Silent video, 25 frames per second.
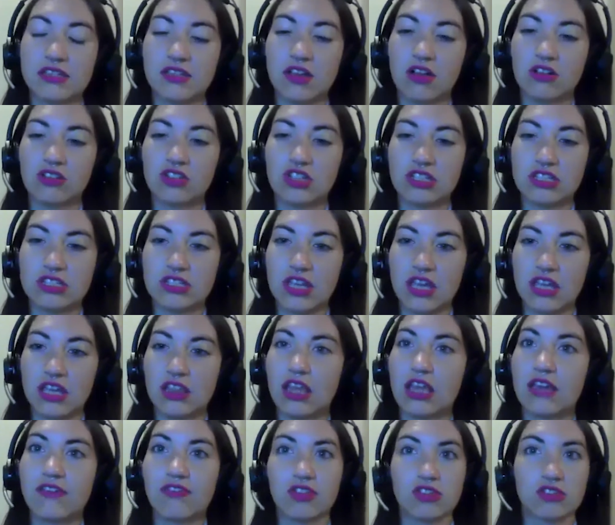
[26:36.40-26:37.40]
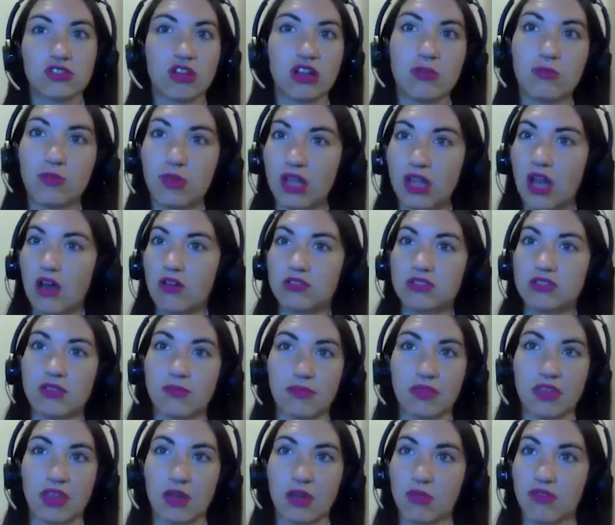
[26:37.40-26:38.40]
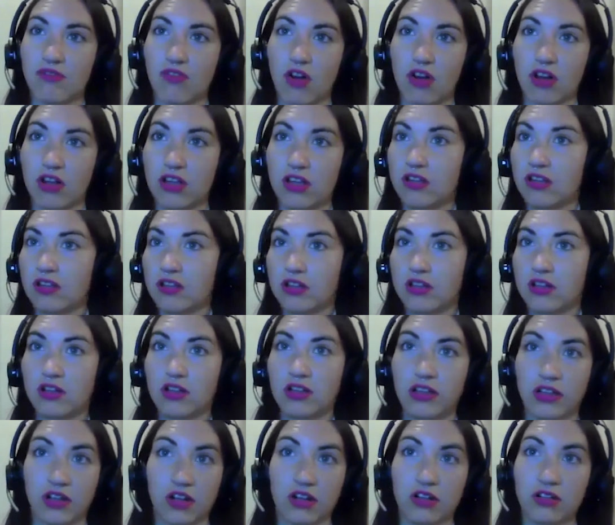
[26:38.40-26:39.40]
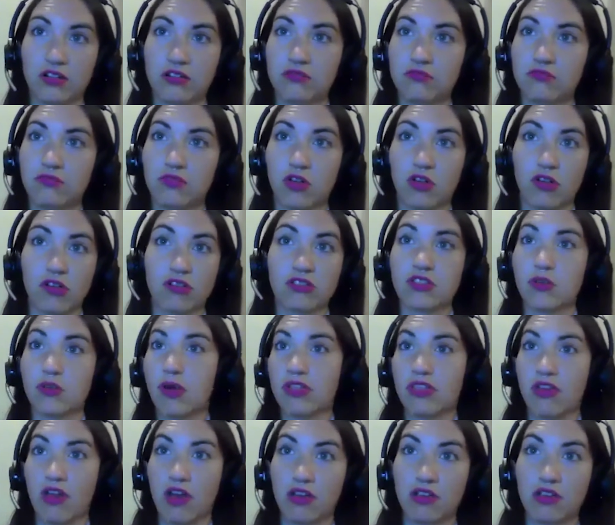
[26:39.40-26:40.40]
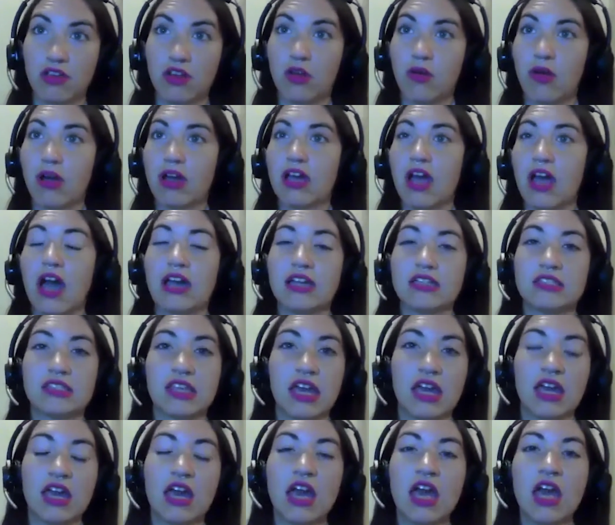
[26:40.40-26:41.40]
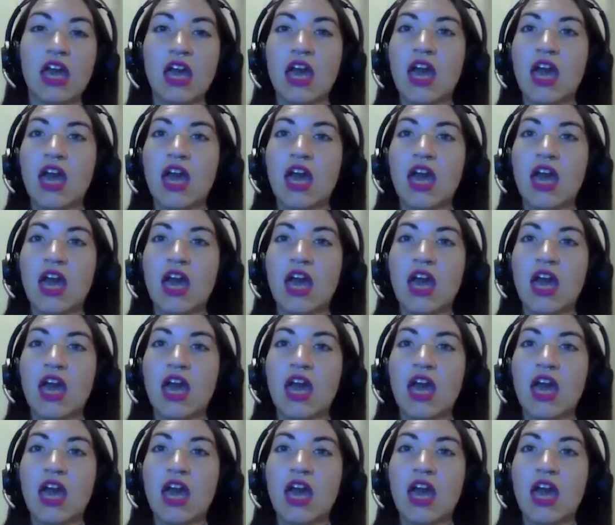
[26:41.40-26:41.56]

is I'll just say, like, if they're trying to bring out something that we've already cleared, or so I thought, you know, I, I say,